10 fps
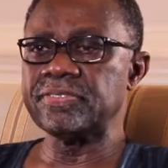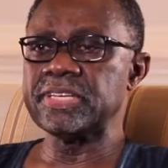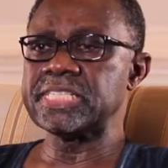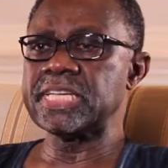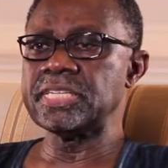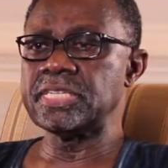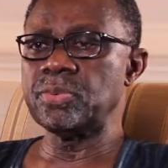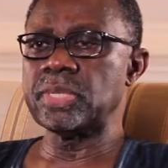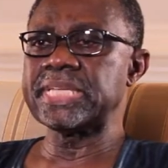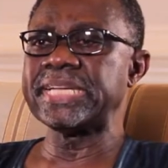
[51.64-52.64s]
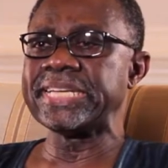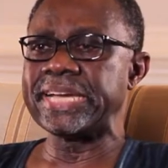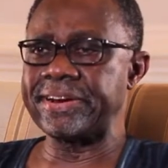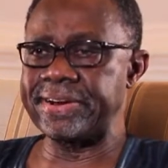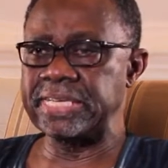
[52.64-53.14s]
of the century was an
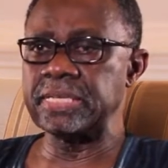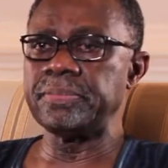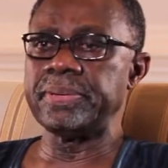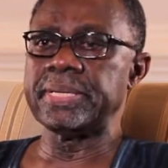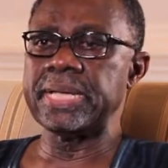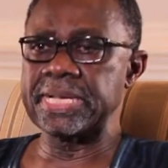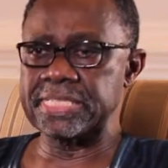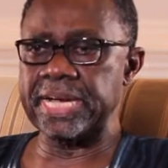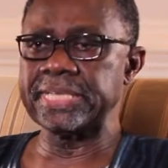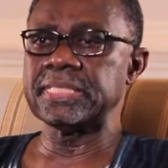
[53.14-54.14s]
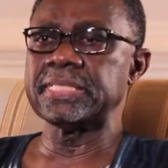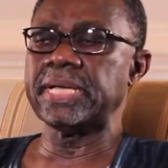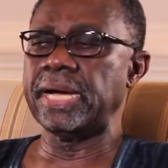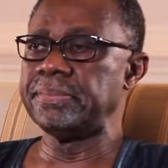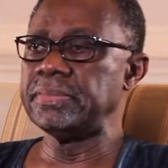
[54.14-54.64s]
incredibly exciting
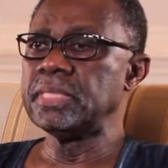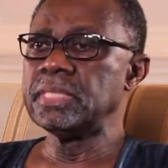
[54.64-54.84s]
time